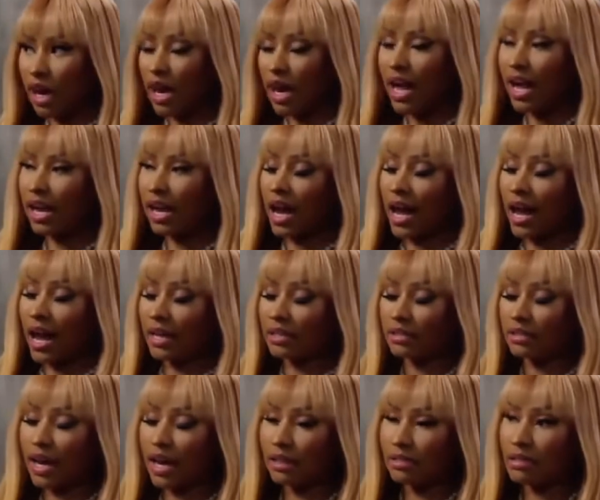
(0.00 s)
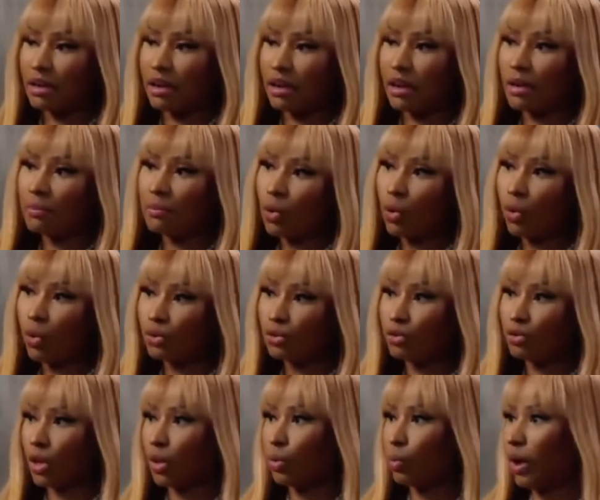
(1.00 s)
And at that time, you
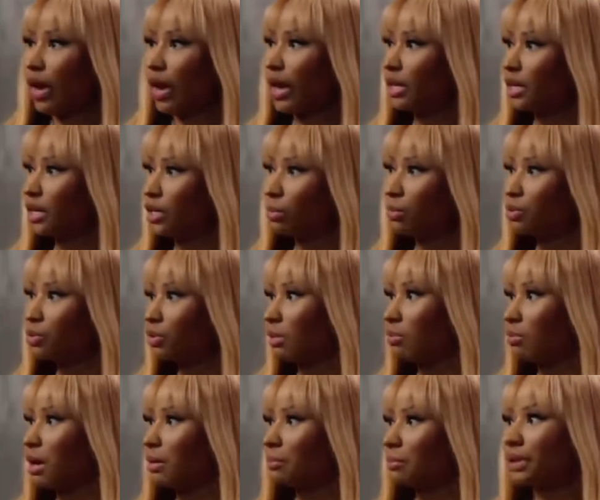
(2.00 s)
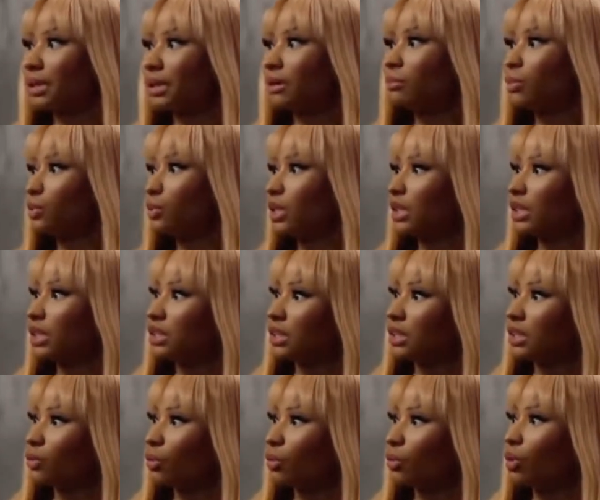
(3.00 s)
know, Wayne, he always talking about big booties
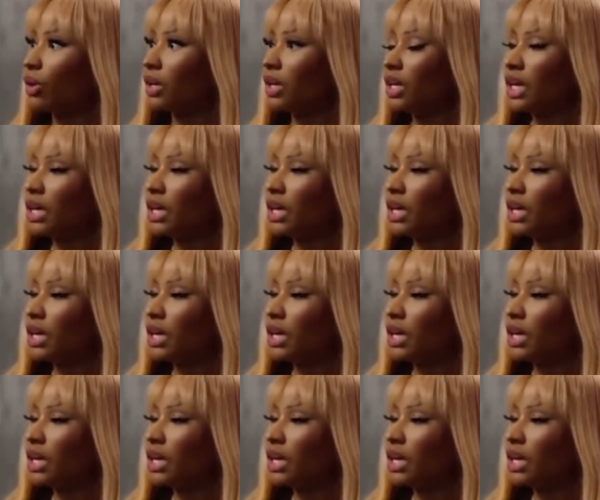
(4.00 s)
and all.